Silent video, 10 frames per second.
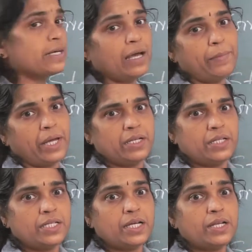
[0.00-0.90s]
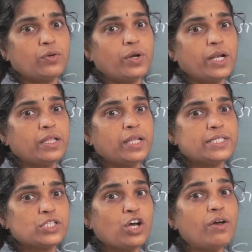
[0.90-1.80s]
command, that are included in the
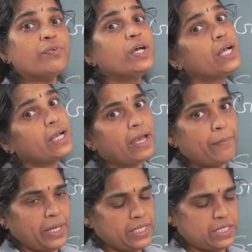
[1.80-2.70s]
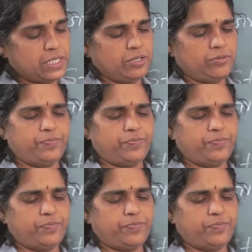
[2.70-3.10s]
list of commands.